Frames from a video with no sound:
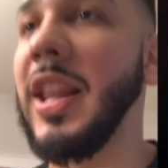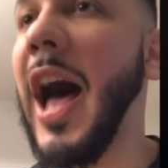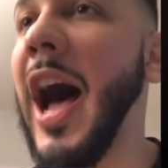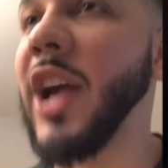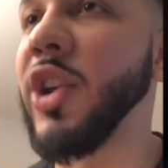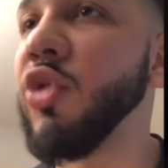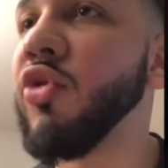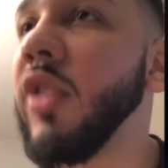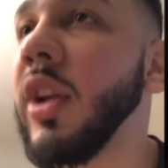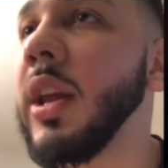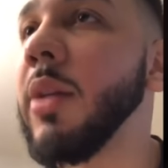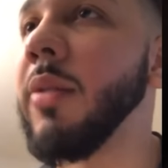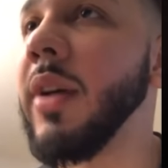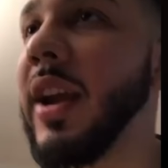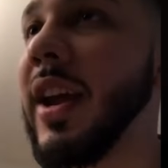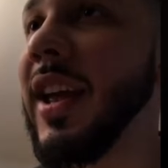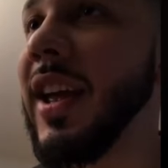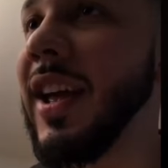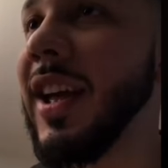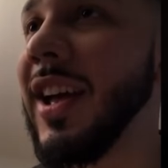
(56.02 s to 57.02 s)
Nah, you
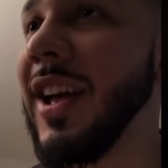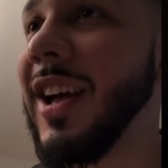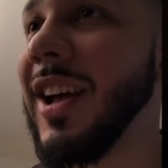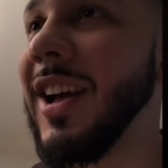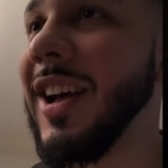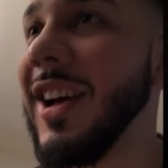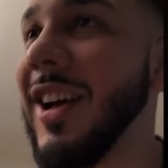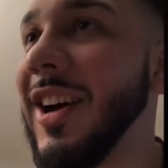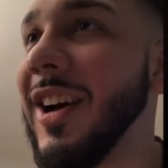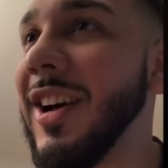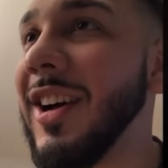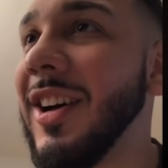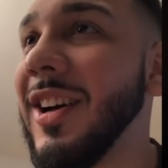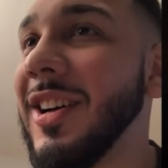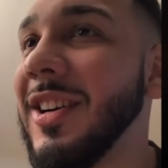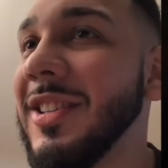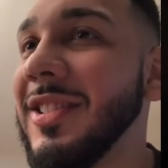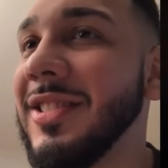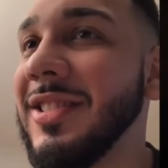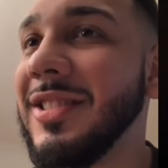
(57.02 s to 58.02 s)
really with it?
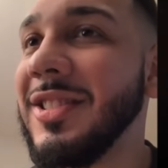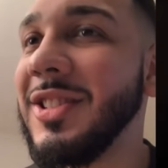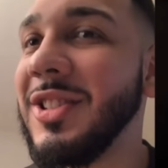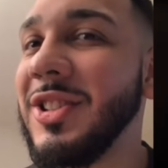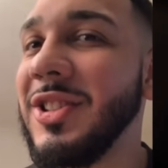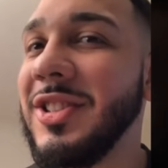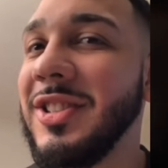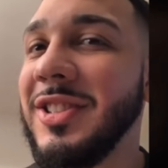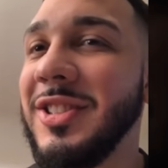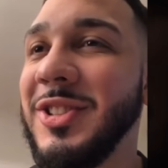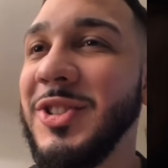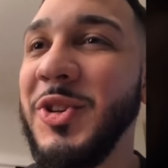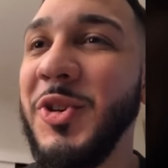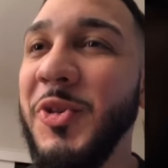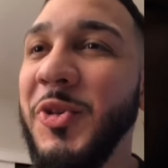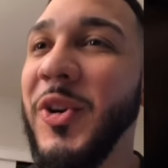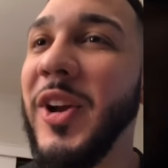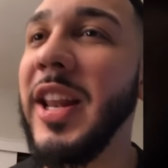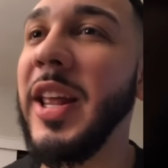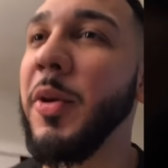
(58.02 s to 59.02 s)
Yes. Uh,
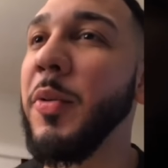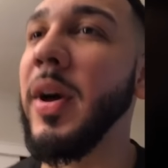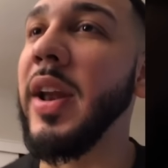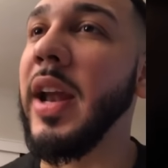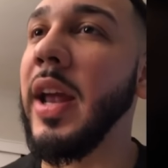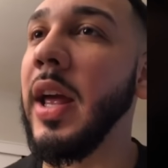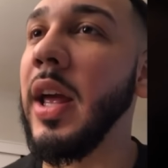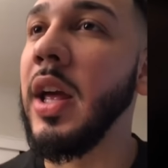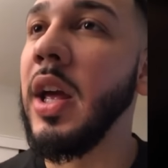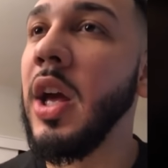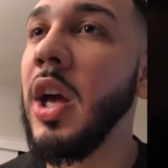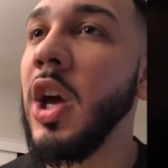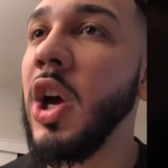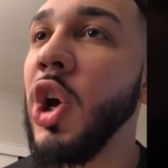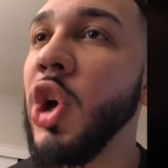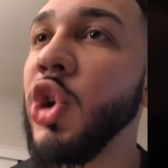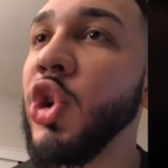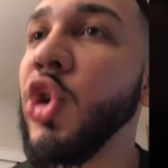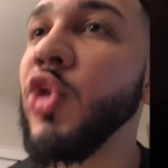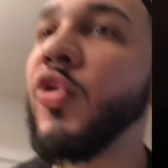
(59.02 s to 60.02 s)
you really with it?
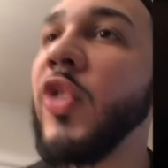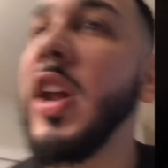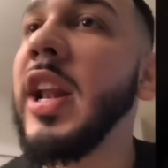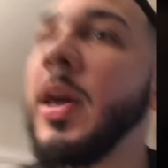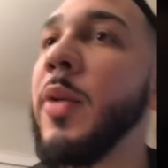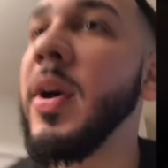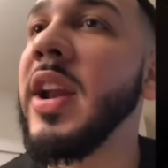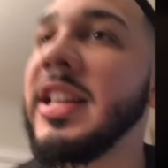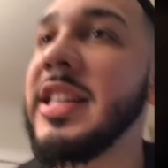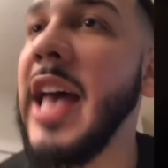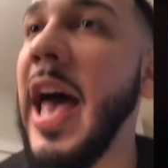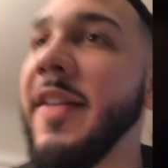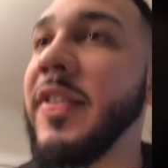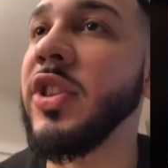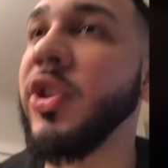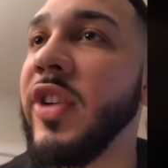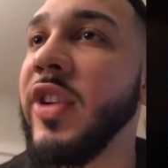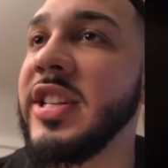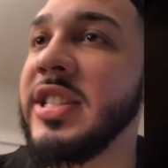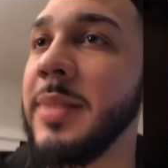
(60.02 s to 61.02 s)
you really with it to
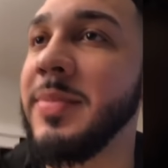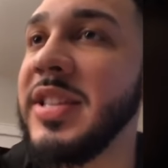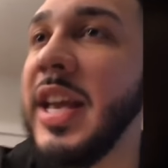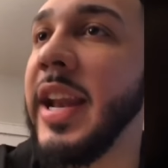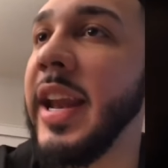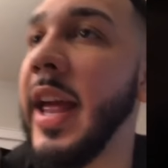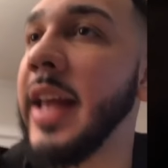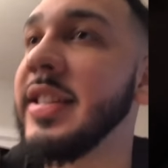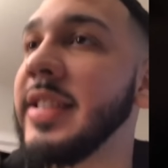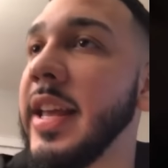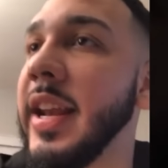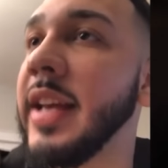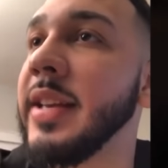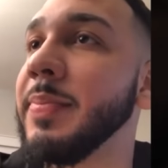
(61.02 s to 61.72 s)
have a threesome? Say it again.